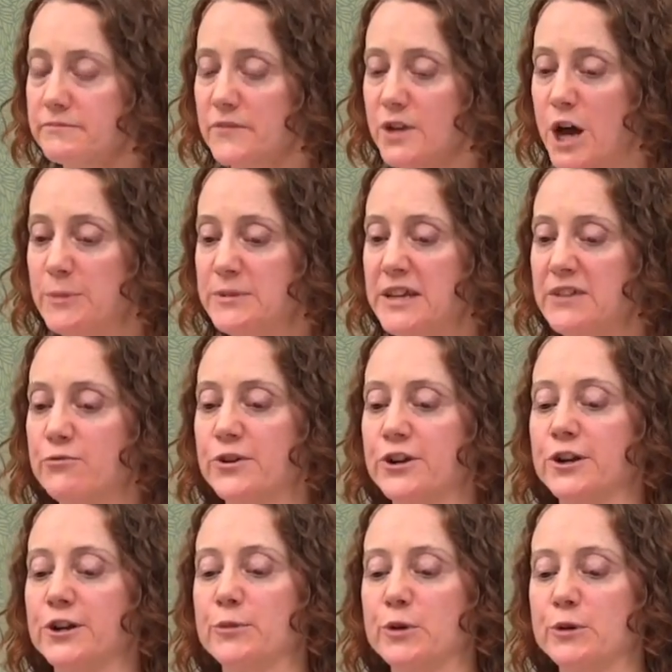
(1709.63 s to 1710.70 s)
OpSafe Winter
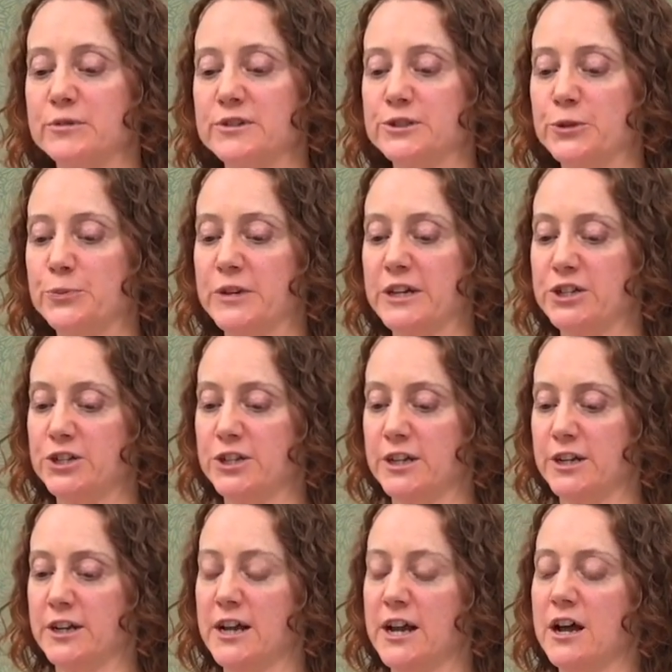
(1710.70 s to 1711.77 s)
and the Mobile Soup
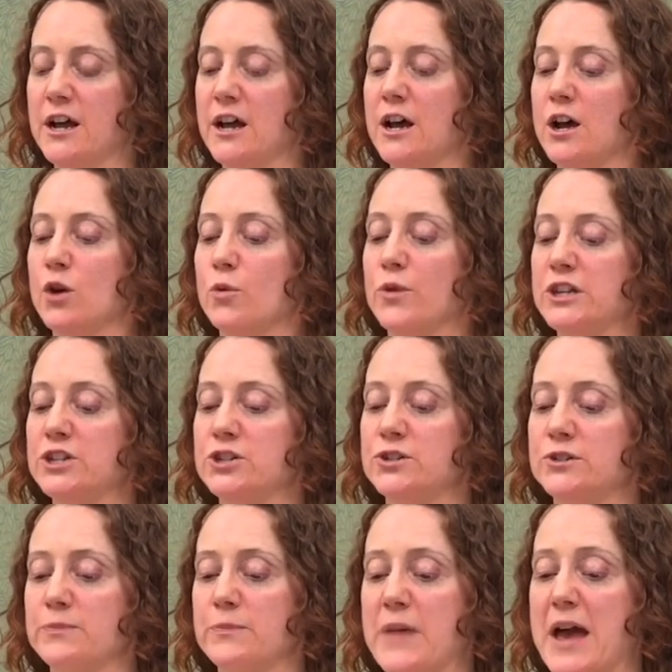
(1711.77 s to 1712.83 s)
Kitchen,
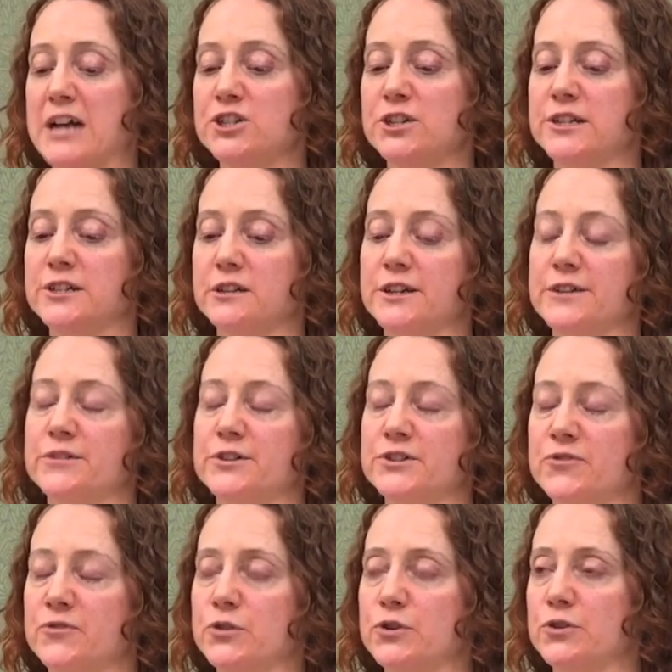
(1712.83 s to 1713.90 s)
which actually delivers
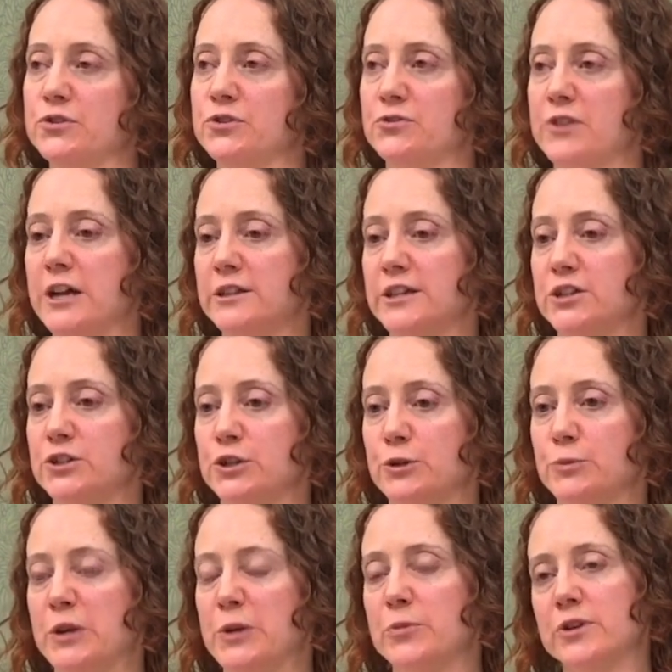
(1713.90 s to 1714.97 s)
food directly to
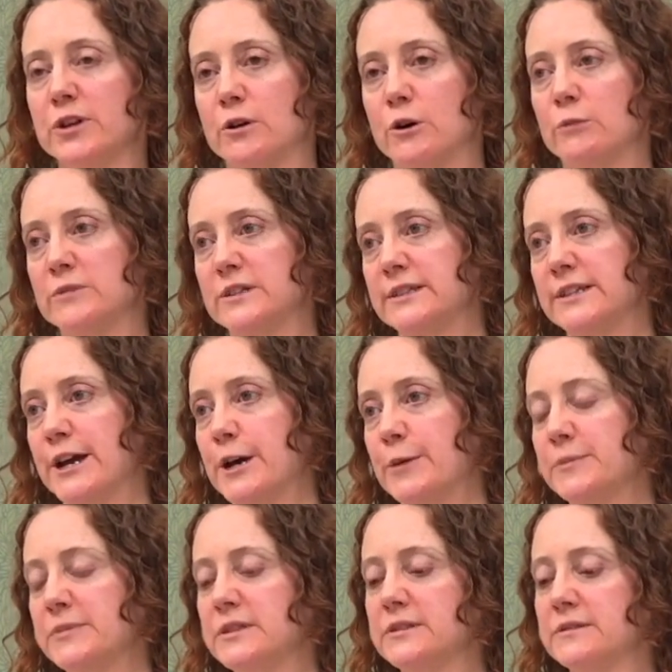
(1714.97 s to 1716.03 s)
people in homeless
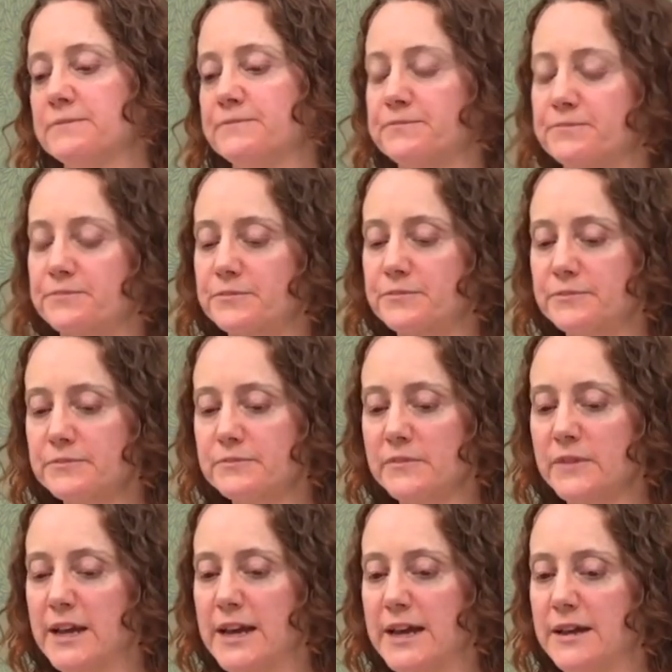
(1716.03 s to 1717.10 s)
camps
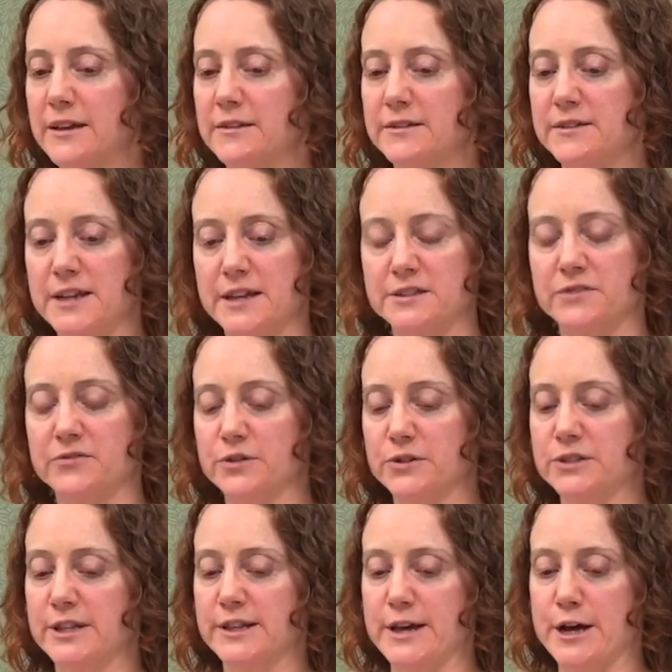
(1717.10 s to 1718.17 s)
and takes the food
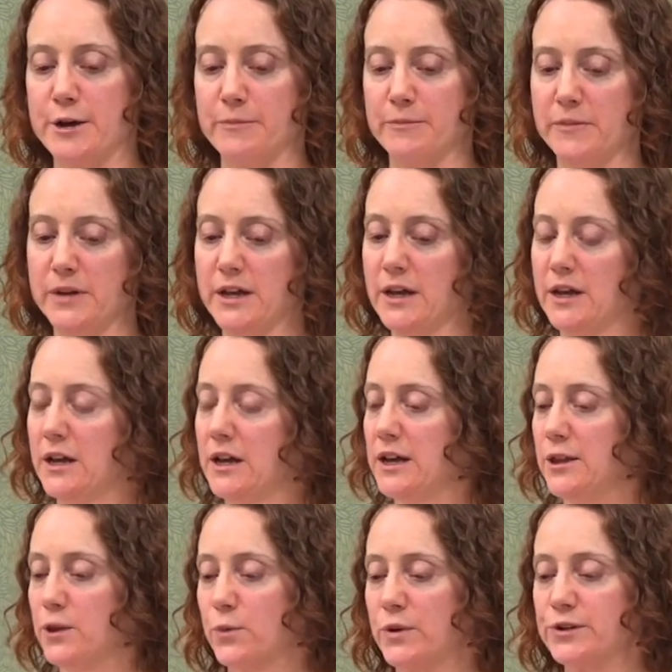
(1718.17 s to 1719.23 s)
to them
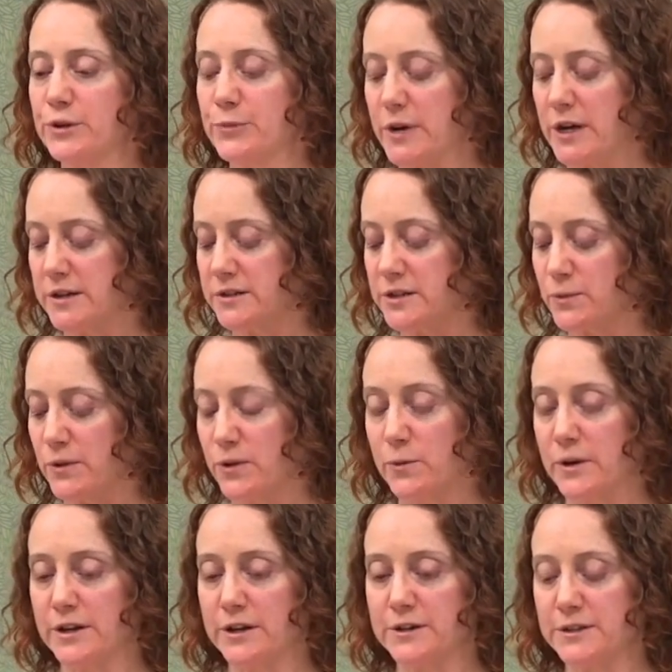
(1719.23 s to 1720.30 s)
in the winter months when the
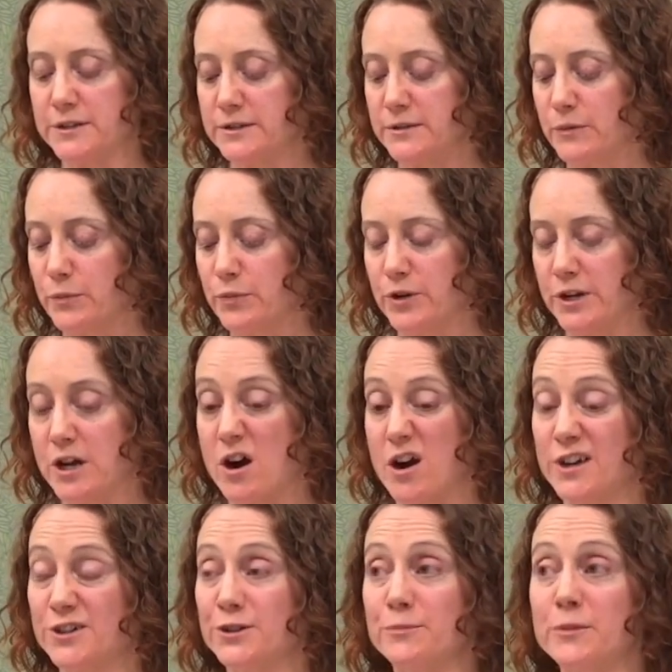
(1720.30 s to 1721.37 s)
weather is pretty
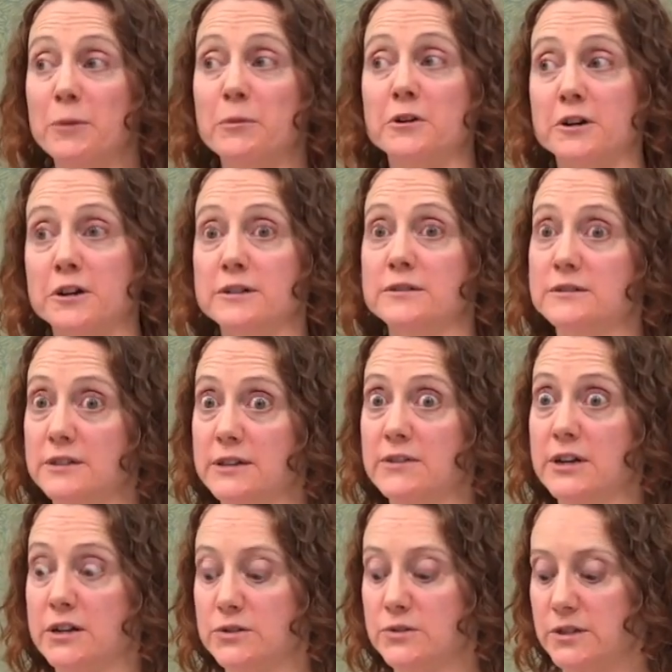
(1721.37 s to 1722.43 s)
harsh and people are
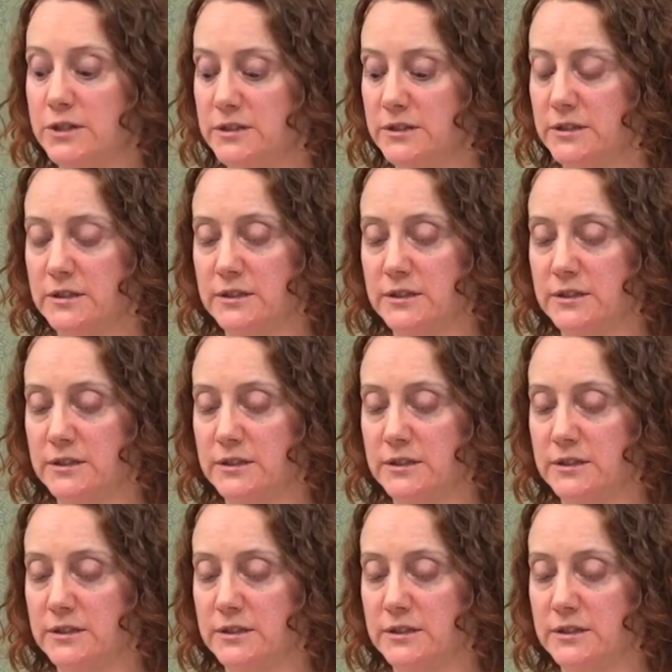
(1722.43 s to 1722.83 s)
living outdoors.